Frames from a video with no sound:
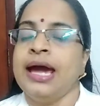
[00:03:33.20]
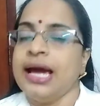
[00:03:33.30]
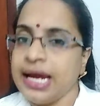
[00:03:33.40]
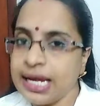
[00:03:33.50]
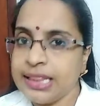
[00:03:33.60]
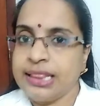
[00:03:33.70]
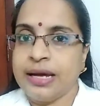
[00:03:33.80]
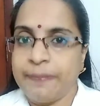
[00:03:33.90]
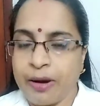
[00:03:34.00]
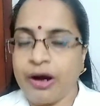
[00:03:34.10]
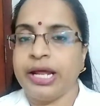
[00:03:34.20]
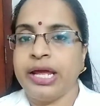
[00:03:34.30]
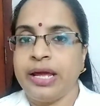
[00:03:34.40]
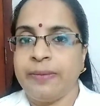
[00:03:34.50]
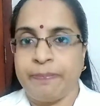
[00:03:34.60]
In the
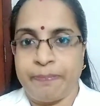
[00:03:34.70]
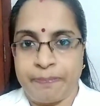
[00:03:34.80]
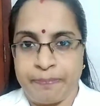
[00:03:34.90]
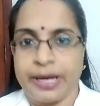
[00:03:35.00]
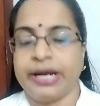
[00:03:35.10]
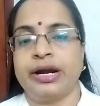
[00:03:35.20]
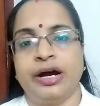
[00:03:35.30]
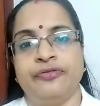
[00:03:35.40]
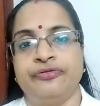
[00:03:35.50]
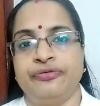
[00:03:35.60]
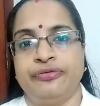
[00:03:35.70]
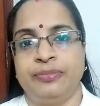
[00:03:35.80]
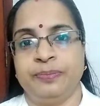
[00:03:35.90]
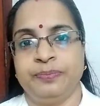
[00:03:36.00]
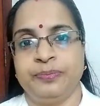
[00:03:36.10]
body paragraph
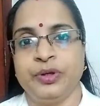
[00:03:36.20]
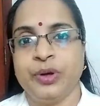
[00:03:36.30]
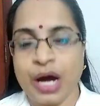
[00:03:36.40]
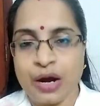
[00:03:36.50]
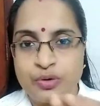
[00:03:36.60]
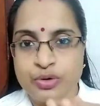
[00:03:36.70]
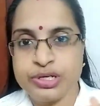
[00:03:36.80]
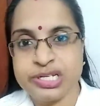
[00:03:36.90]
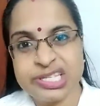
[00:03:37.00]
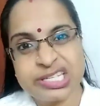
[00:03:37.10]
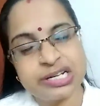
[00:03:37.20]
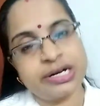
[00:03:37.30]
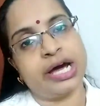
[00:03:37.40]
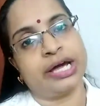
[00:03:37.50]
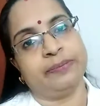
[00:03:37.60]
you have to
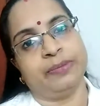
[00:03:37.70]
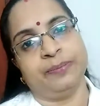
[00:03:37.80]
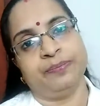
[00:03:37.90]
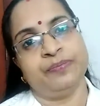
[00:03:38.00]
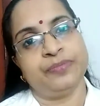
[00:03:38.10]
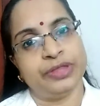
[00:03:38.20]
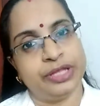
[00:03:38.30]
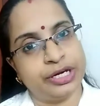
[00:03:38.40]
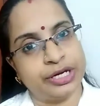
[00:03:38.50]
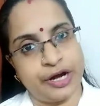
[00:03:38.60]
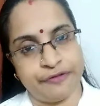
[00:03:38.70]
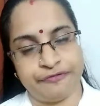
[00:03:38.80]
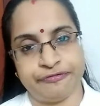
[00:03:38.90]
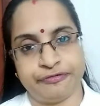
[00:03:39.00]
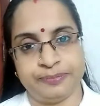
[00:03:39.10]
describe the graph.